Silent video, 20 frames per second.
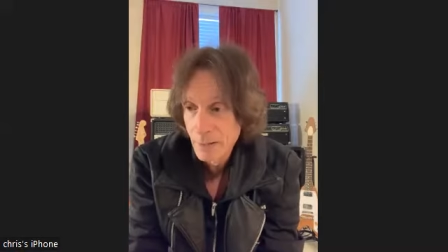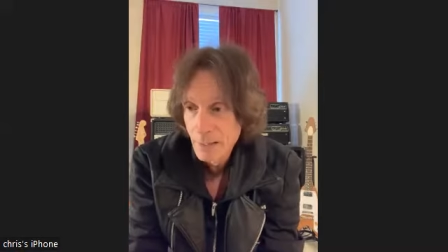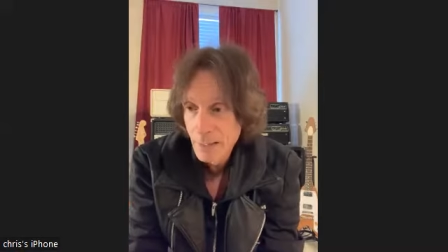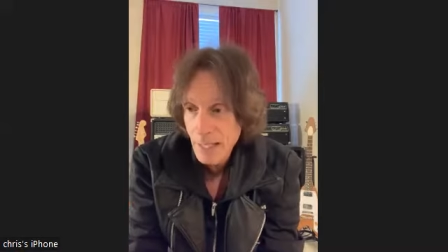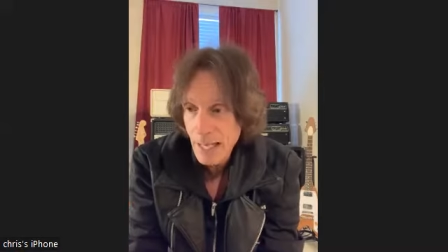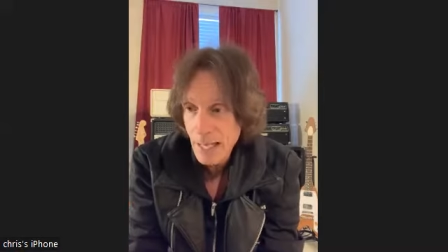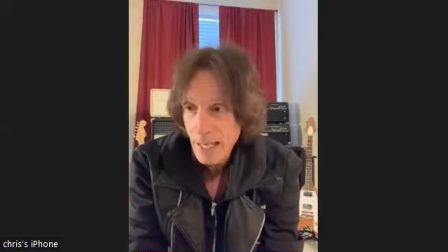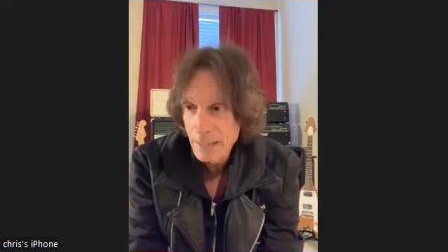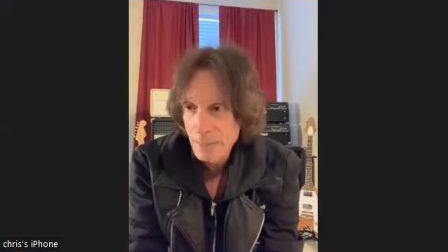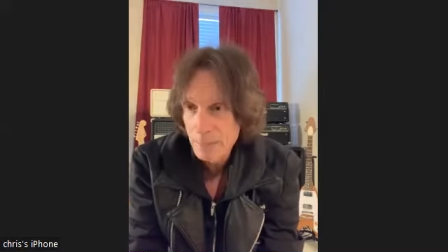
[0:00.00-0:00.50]

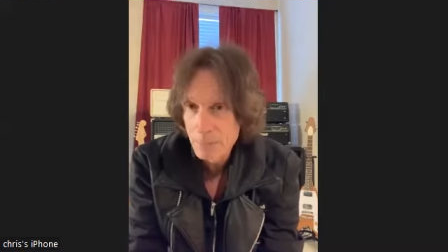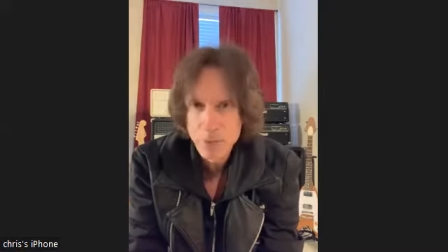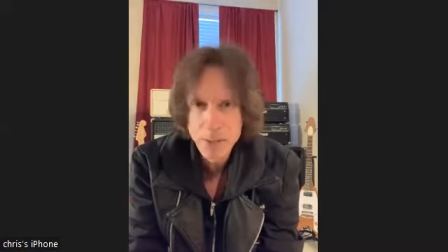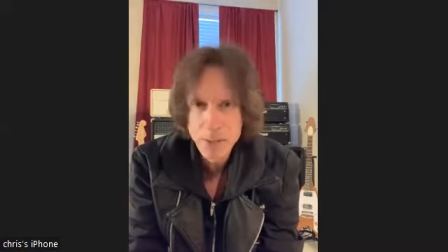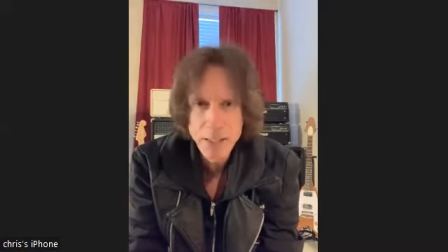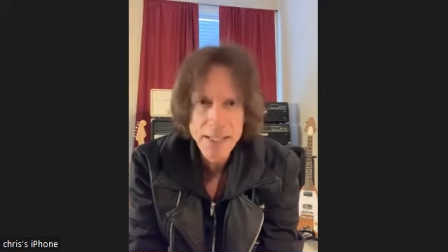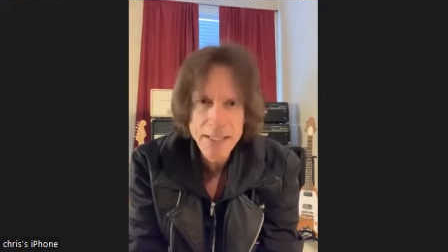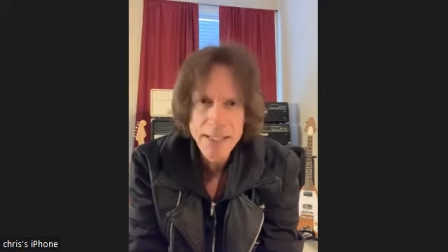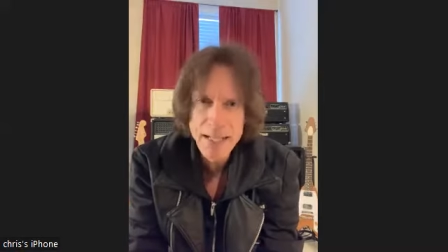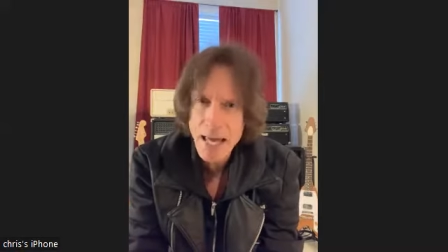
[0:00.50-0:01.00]
and it
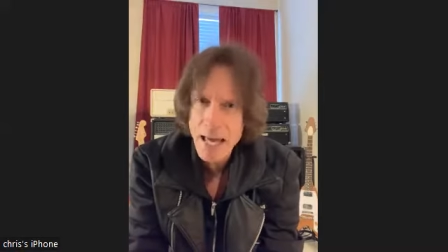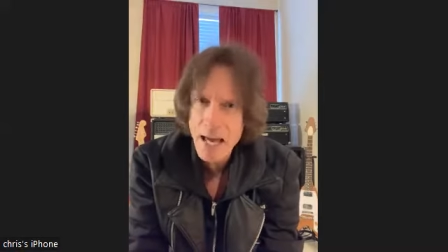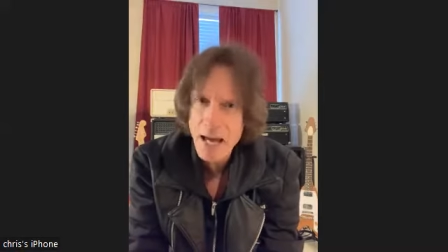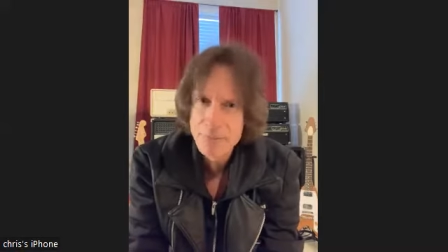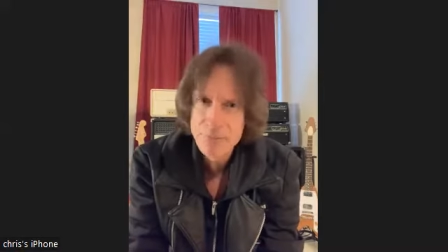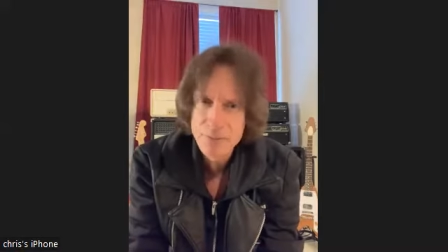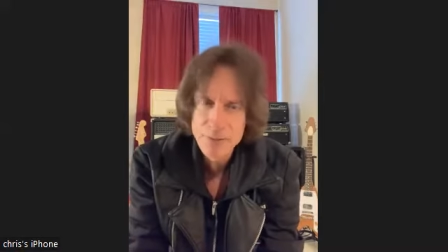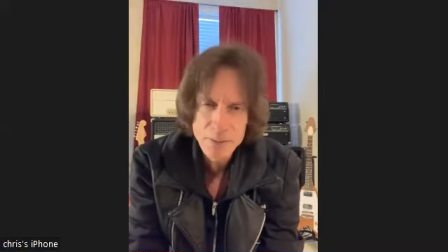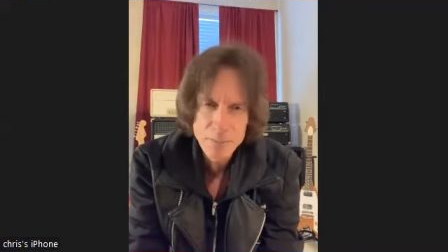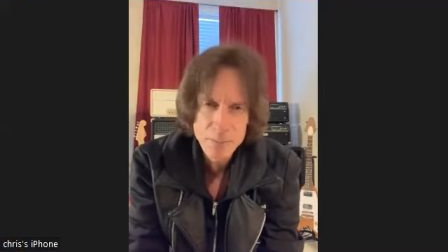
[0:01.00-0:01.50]
played
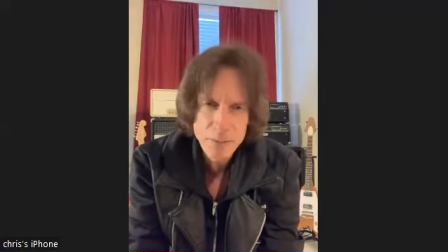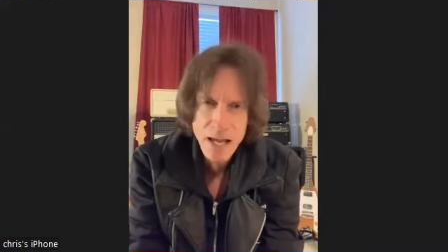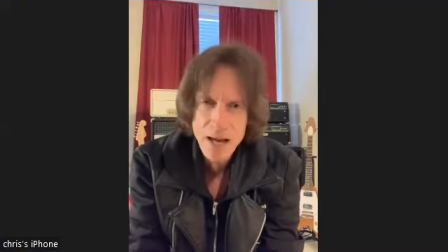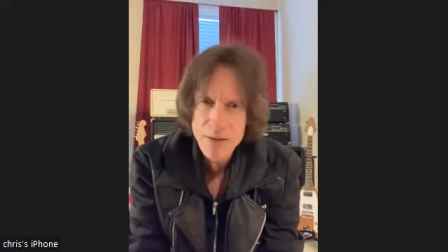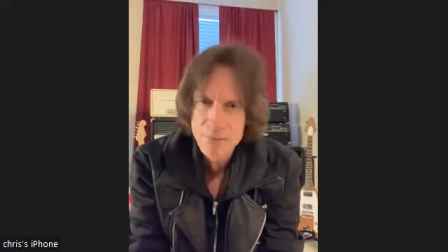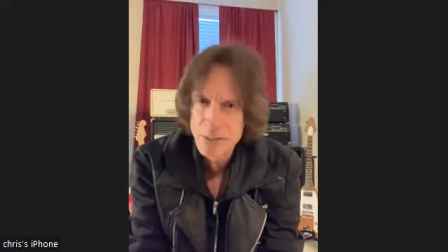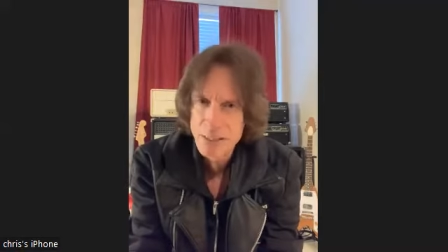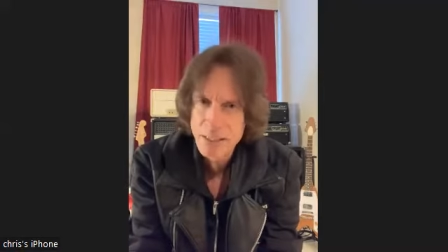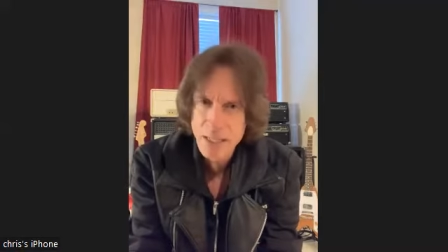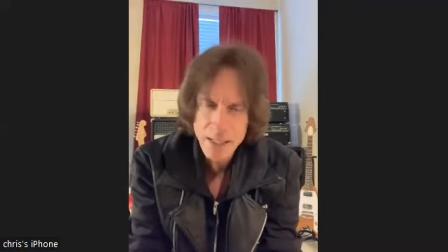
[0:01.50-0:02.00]
every
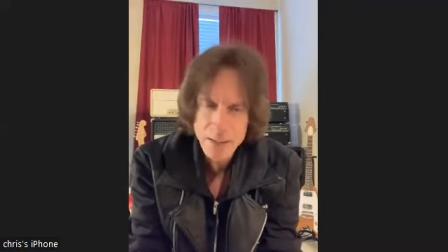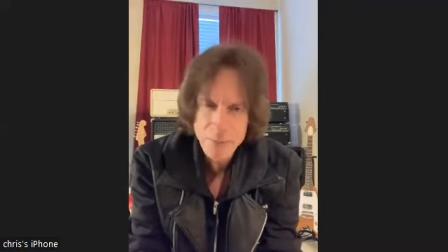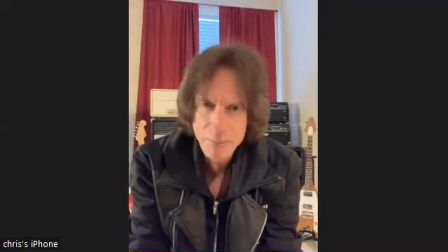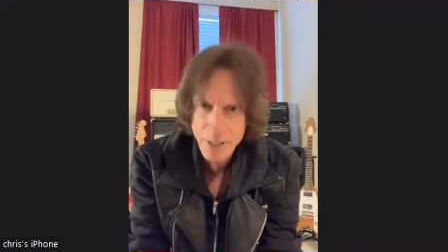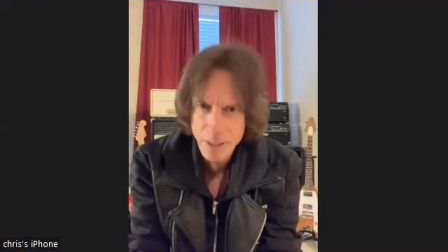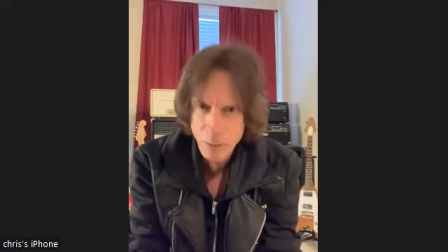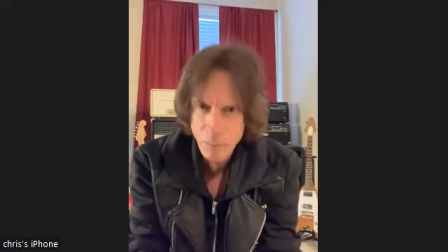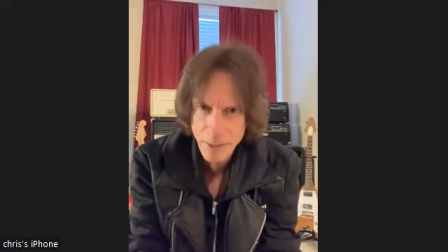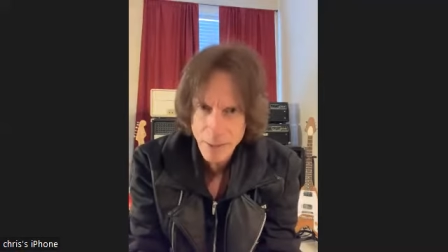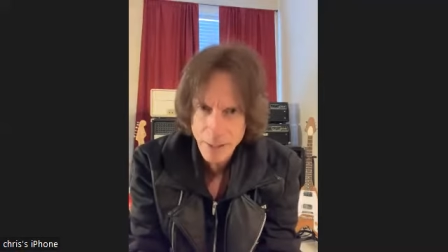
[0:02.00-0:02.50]
every kind of
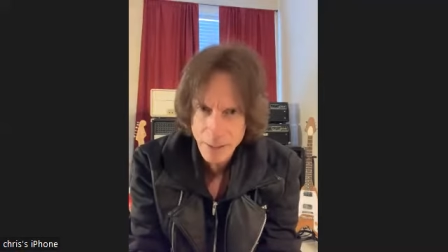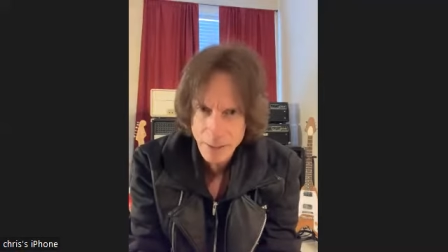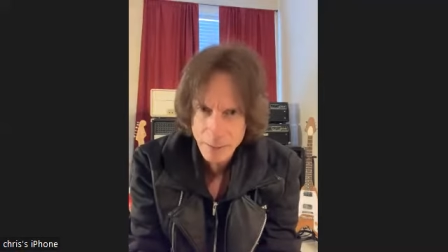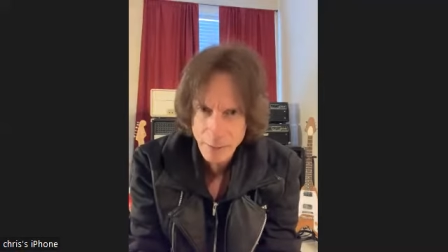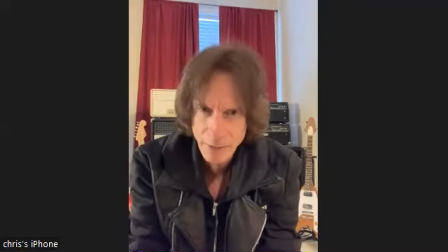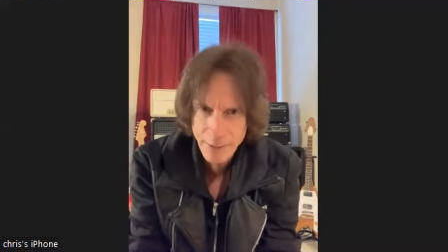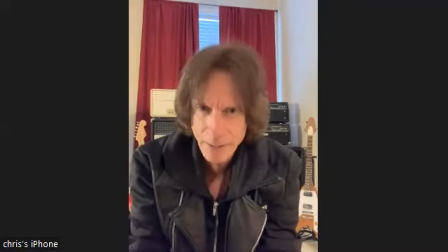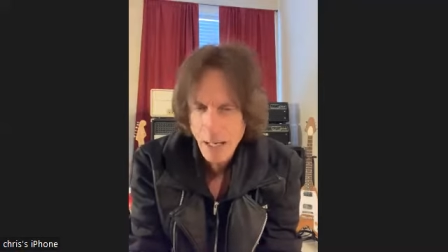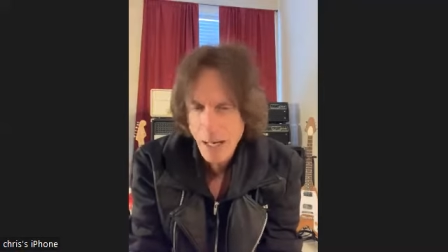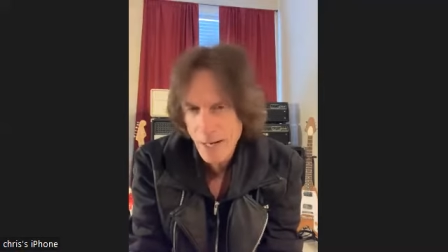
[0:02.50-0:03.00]
metal band like